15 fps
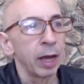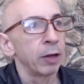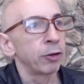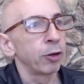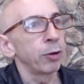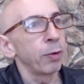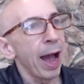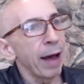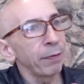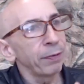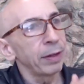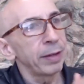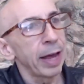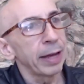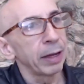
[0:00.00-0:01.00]
So you have
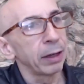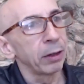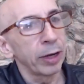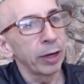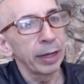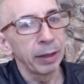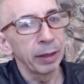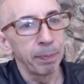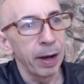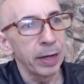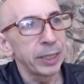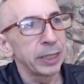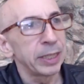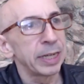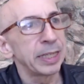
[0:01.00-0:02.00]
to take a look at the
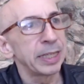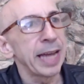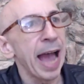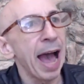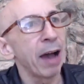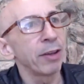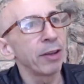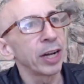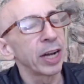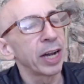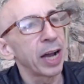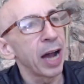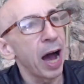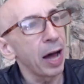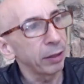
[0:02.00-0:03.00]
budget to see how you
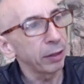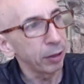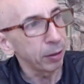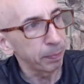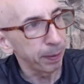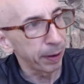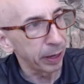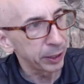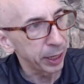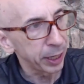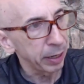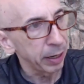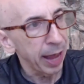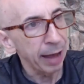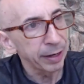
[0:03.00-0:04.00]
got to the
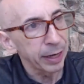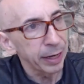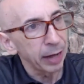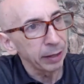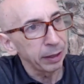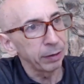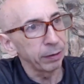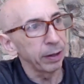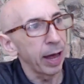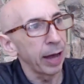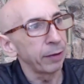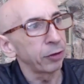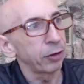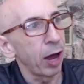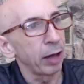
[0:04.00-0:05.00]
budget, how you got to the
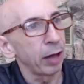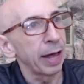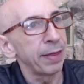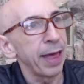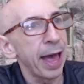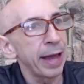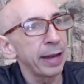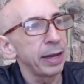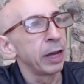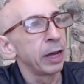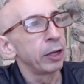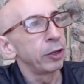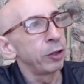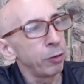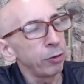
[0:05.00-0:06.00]
lifestyle, and then
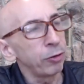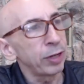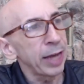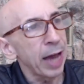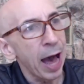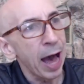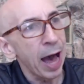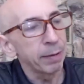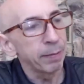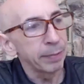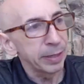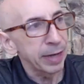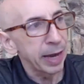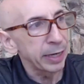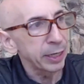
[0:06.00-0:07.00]
use the
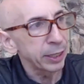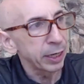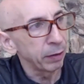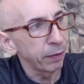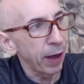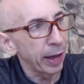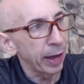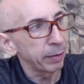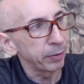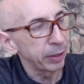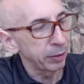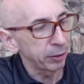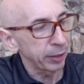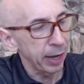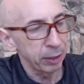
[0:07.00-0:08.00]
itemization of items
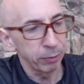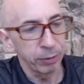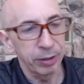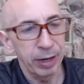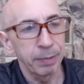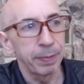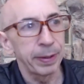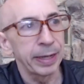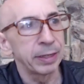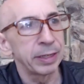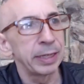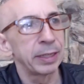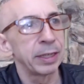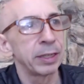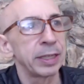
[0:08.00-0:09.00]
in schedules A, B, and
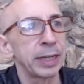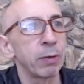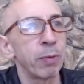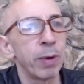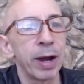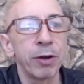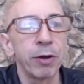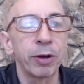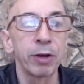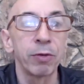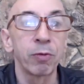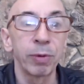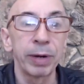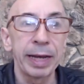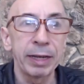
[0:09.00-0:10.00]
C to see where you can
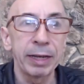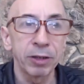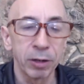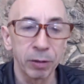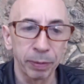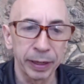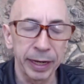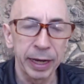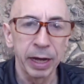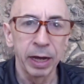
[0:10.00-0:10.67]
reasonably